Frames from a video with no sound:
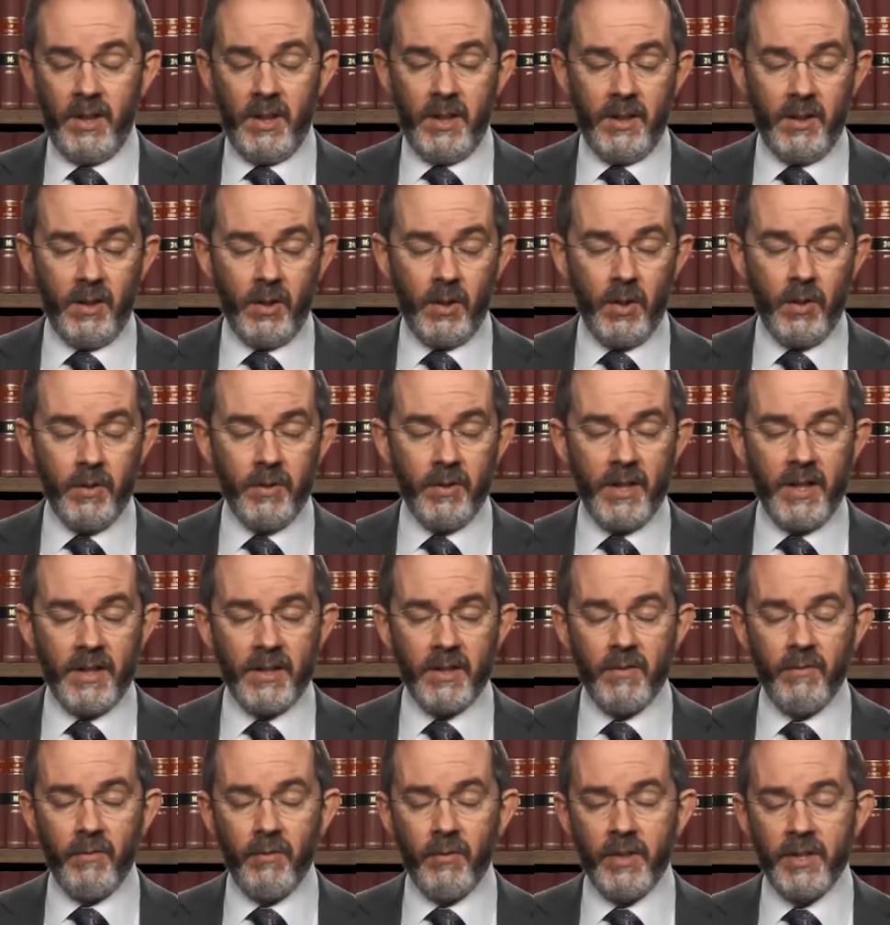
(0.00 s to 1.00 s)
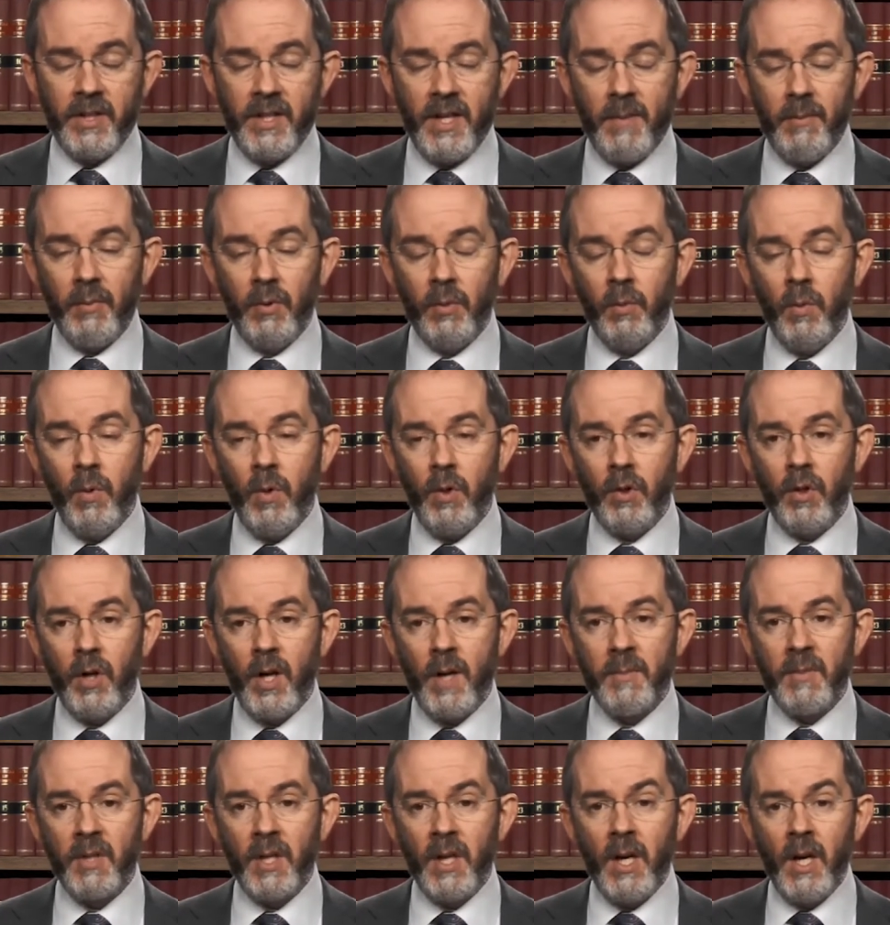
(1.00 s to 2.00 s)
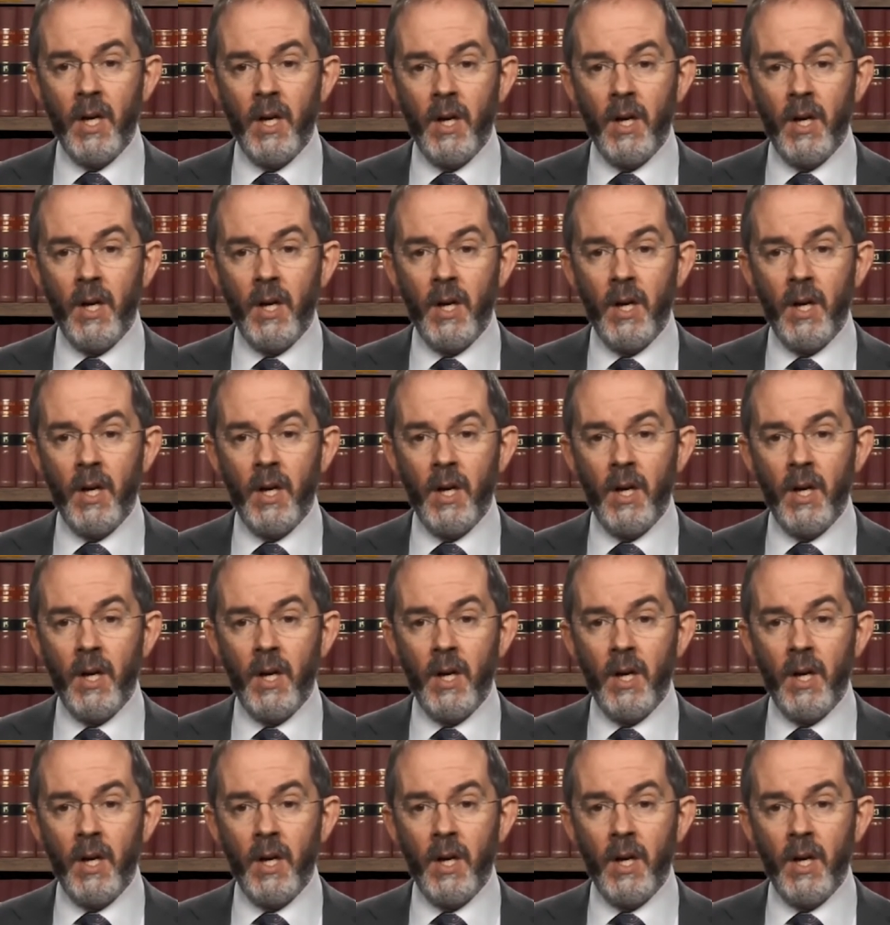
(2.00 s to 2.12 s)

in the context of, for example, war crimes,